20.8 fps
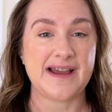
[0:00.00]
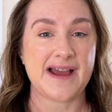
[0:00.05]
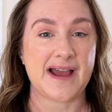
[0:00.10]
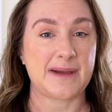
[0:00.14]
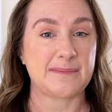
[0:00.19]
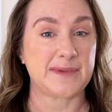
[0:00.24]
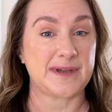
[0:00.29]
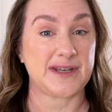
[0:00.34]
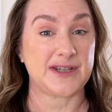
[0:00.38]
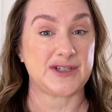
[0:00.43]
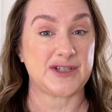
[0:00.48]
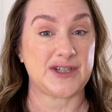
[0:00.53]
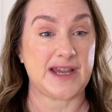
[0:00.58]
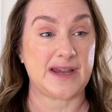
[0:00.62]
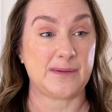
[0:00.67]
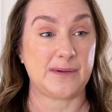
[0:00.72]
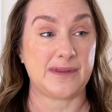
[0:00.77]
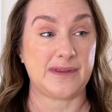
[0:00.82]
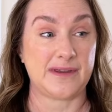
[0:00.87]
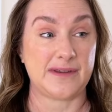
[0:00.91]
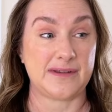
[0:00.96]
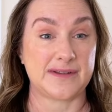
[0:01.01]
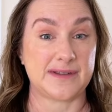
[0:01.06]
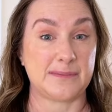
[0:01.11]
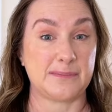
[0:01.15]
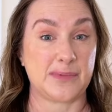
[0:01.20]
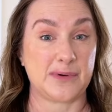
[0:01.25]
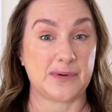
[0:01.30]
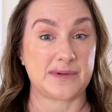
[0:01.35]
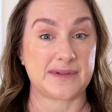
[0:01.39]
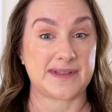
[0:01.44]
I'm going to share with you some
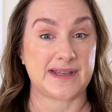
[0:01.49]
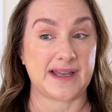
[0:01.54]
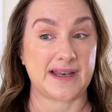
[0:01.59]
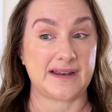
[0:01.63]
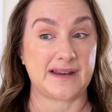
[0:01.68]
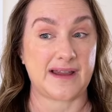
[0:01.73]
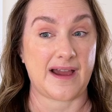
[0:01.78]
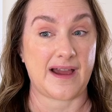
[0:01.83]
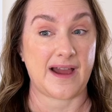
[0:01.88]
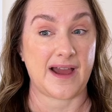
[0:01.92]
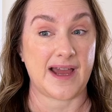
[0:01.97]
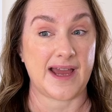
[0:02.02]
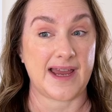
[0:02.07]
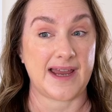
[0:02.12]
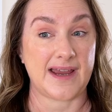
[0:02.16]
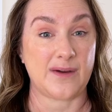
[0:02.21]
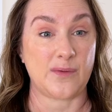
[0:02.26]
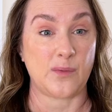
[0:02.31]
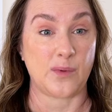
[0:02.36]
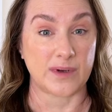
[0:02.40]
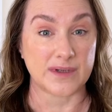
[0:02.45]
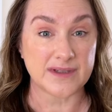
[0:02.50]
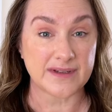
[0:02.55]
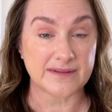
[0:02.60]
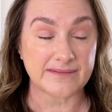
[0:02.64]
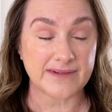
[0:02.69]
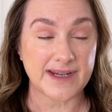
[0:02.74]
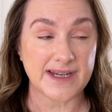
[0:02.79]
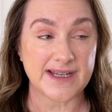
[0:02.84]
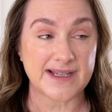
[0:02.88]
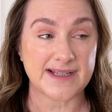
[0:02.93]
books that I want to
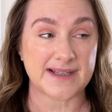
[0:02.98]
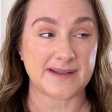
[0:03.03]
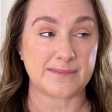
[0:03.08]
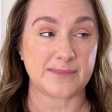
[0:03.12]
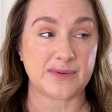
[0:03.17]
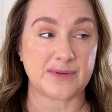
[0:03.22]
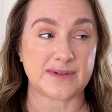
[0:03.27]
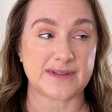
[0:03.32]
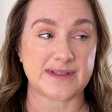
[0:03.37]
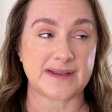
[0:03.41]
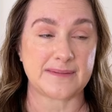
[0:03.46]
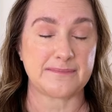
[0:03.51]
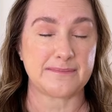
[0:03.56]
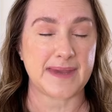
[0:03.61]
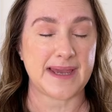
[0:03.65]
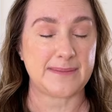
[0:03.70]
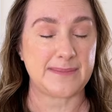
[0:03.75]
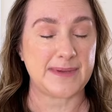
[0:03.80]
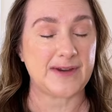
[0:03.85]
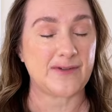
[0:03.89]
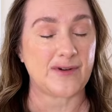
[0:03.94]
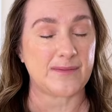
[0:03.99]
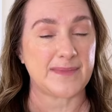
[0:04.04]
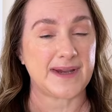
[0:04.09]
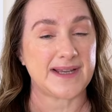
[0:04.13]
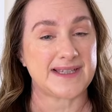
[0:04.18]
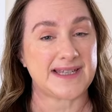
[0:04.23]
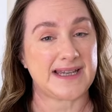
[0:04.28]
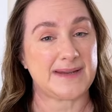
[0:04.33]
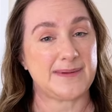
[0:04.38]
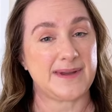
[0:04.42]
read, some books that maybe are on my
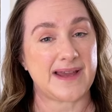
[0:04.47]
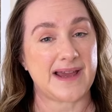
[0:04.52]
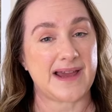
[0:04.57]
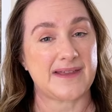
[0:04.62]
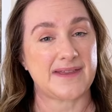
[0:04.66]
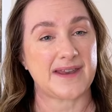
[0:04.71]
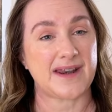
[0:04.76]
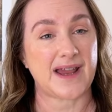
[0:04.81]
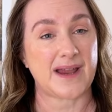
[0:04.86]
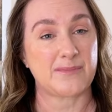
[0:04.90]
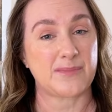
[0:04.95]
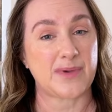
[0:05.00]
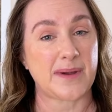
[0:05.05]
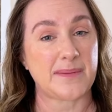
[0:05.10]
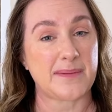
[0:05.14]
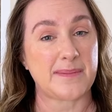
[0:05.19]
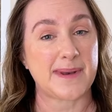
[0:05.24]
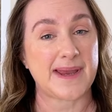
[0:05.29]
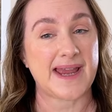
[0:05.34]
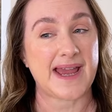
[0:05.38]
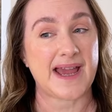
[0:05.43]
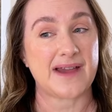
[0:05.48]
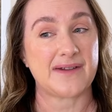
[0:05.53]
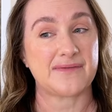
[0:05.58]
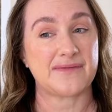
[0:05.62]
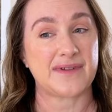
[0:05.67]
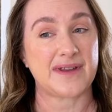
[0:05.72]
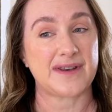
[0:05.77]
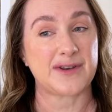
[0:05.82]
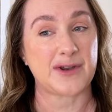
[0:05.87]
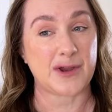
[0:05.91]
TBR that I probably
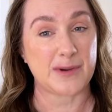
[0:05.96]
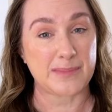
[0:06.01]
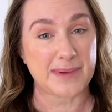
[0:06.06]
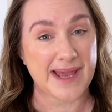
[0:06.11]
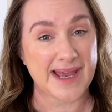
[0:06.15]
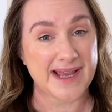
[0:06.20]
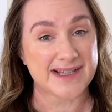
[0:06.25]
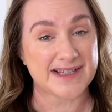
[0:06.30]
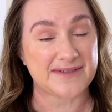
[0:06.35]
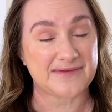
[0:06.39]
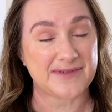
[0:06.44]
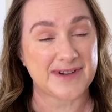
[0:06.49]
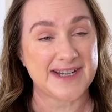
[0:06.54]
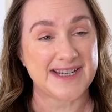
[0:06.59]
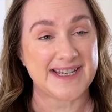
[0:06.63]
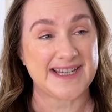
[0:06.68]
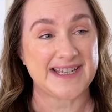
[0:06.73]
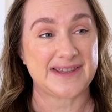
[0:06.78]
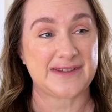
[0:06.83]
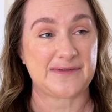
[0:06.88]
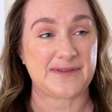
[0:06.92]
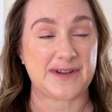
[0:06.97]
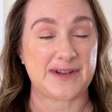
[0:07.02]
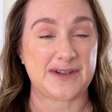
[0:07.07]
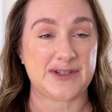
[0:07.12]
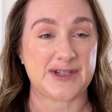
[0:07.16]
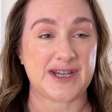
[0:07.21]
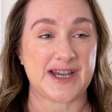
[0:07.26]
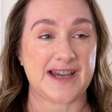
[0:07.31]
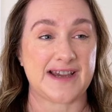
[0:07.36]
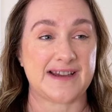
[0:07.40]
have no plans of reading in the
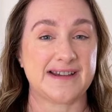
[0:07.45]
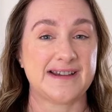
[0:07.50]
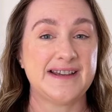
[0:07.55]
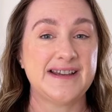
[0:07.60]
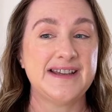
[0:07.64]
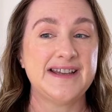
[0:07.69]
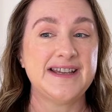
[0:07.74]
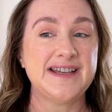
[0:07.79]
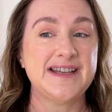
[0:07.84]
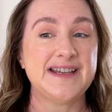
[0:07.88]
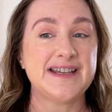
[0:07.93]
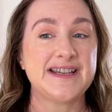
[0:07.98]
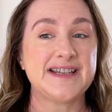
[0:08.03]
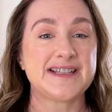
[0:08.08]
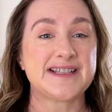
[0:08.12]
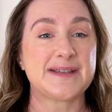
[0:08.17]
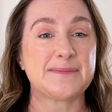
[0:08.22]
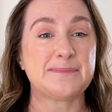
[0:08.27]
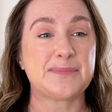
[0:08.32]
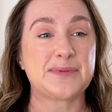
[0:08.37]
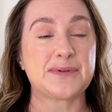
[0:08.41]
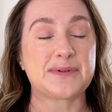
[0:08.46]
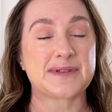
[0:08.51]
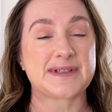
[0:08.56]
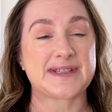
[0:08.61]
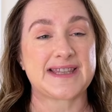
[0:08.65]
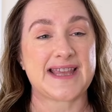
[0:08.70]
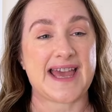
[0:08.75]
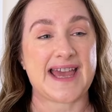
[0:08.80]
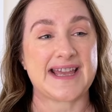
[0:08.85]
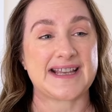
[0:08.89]
future, some books
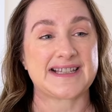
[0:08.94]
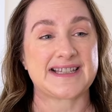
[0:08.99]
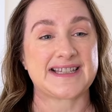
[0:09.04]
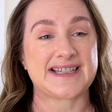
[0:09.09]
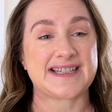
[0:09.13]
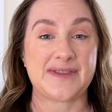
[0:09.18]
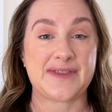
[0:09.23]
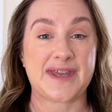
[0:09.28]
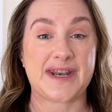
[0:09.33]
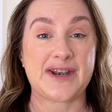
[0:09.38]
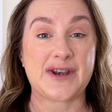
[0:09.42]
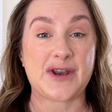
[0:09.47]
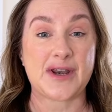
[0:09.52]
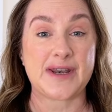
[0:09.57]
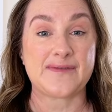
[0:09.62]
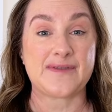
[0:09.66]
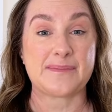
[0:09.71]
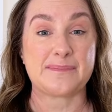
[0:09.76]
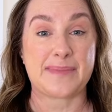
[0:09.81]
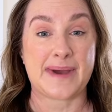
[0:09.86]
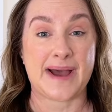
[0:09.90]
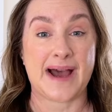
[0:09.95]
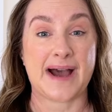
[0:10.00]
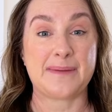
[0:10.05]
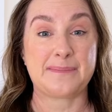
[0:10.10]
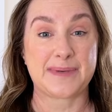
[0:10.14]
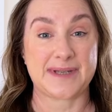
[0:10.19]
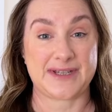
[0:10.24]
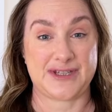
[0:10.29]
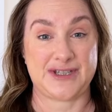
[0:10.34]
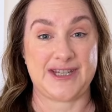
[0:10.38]
that are not even
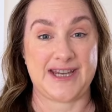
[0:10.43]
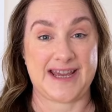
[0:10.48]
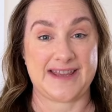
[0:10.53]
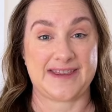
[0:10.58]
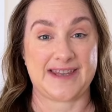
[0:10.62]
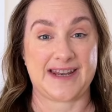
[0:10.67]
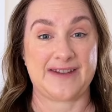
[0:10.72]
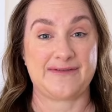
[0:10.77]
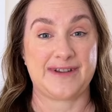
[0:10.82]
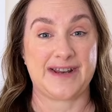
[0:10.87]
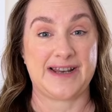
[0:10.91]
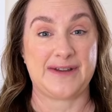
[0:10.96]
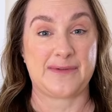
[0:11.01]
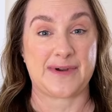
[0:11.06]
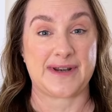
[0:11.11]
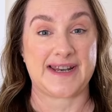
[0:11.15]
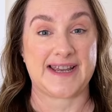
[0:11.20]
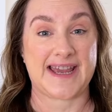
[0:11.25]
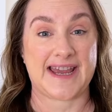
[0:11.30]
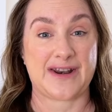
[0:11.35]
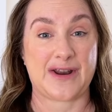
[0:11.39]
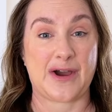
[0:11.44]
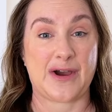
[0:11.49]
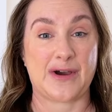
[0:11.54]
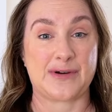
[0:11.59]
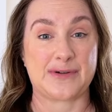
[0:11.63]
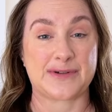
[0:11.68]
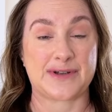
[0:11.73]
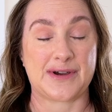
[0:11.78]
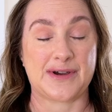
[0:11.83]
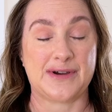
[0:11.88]
published yet that I really want to get
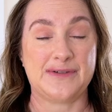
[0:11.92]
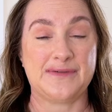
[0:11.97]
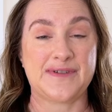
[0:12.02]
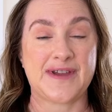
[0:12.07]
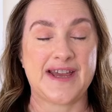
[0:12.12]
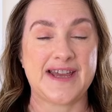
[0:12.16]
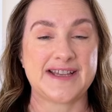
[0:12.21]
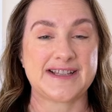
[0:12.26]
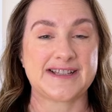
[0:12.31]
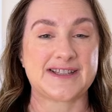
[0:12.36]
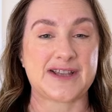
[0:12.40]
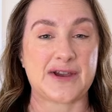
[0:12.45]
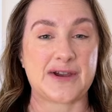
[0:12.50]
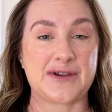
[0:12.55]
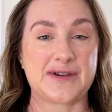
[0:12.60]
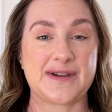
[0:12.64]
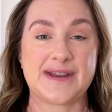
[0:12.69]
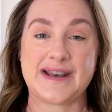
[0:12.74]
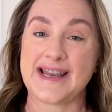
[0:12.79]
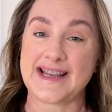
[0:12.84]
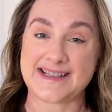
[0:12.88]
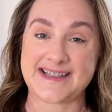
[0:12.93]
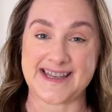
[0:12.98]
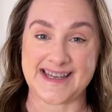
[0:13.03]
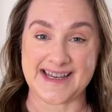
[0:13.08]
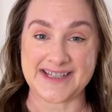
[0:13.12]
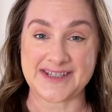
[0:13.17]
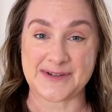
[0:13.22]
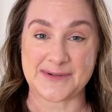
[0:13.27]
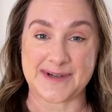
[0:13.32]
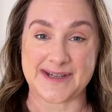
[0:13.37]
hold of. So let's get
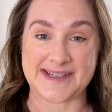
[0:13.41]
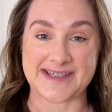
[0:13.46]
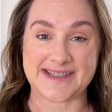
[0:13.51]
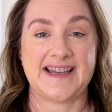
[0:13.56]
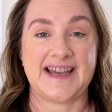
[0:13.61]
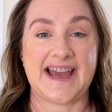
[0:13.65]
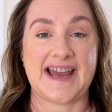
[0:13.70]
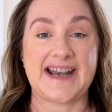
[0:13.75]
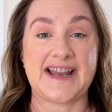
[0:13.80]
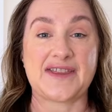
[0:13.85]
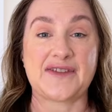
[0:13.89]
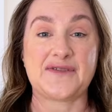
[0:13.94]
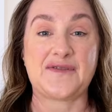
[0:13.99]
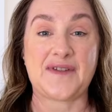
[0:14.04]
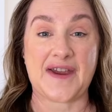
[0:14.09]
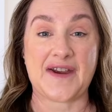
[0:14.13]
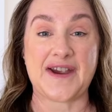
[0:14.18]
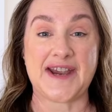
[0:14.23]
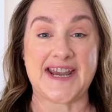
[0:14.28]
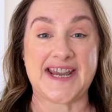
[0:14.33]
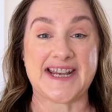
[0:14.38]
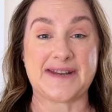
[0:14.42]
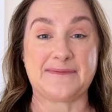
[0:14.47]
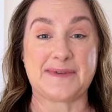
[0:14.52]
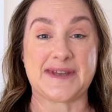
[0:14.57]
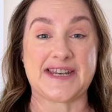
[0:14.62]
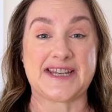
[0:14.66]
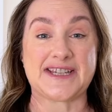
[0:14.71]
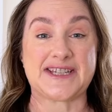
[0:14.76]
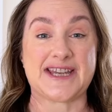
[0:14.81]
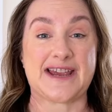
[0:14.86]
into it. And at the very end, I'm
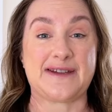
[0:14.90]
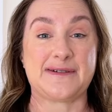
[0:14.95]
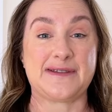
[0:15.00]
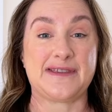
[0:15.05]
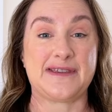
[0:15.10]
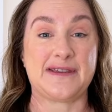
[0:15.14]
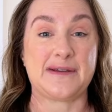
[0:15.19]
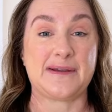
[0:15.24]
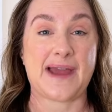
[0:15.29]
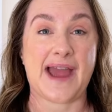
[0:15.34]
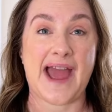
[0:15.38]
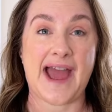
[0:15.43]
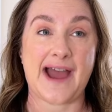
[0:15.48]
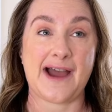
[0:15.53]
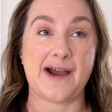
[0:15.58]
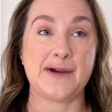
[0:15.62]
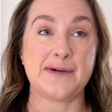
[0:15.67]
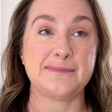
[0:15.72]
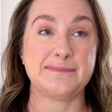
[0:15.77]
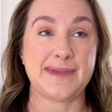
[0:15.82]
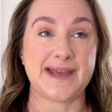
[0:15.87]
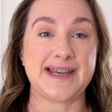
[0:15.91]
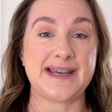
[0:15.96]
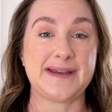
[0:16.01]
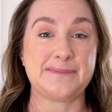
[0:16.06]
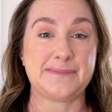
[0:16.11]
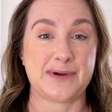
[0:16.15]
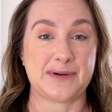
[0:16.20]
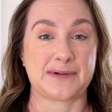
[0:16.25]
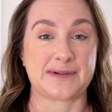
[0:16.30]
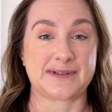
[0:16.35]
going to share with you how many
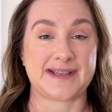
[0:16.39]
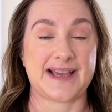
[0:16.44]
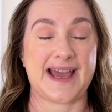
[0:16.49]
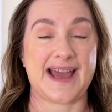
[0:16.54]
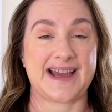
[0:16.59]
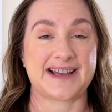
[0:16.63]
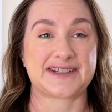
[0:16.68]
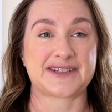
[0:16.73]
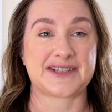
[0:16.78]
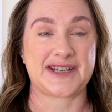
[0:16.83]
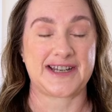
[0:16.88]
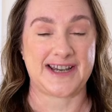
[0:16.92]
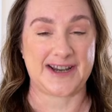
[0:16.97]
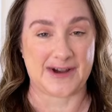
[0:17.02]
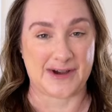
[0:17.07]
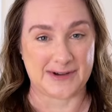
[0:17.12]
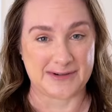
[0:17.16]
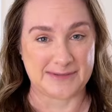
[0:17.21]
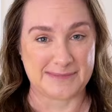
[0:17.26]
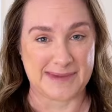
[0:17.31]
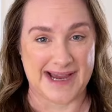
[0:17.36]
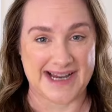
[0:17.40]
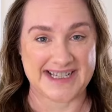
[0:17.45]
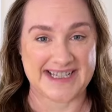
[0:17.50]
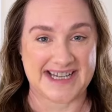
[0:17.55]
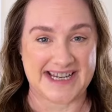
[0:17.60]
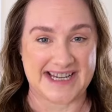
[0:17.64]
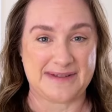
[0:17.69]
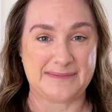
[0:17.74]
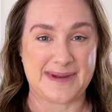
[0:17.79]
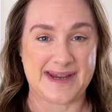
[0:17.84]
books are actually on my
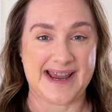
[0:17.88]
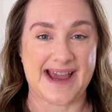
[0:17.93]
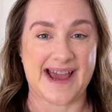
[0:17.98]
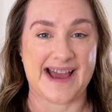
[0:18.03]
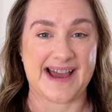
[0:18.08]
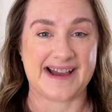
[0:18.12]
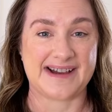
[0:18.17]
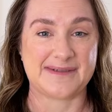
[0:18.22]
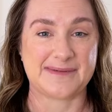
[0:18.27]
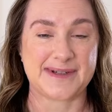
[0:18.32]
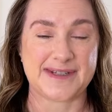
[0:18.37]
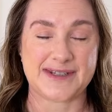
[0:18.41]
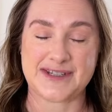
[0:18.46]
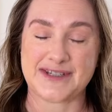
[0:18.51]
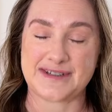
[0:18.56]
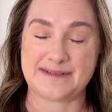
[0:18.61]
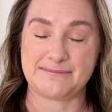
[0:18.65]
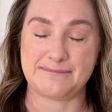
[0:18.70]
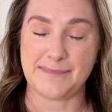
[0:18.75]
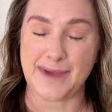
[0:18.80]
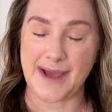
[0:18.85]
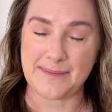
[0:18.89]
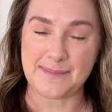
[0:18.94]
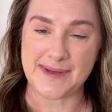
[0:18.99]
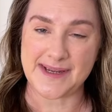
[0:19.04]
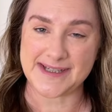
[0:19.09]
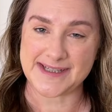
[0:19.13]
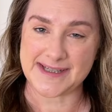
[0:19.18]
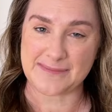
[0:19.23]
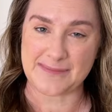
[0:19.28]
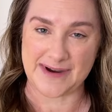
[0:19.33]
TBR, which might be
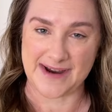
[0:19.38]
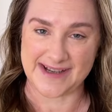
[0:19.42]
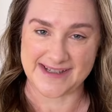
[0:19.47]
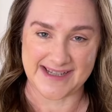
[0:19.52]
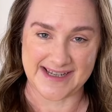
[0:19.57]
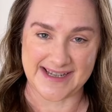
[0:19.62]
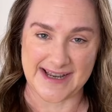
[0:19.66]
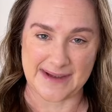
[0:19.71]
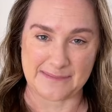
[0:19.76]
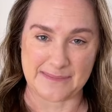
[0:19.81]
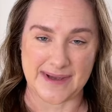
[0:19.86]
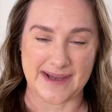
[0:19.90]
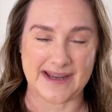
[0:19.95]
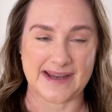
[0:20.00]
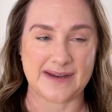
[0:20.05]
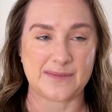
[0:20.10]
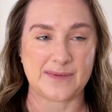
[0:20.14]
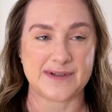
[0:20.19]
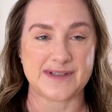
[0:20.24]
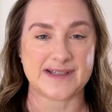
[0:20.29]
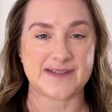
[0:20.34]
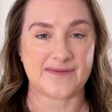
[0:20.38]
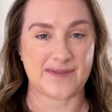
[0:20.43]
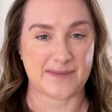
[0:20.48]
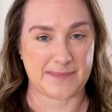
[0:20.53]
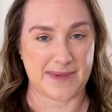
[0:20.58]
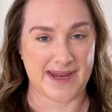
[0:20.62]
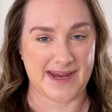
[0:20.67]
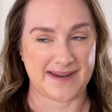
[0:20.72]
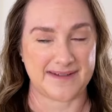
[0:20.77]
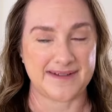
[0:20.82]
a surprising number. It was for
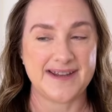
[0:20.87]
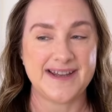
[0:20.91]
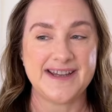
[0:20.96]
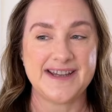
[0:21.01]
me.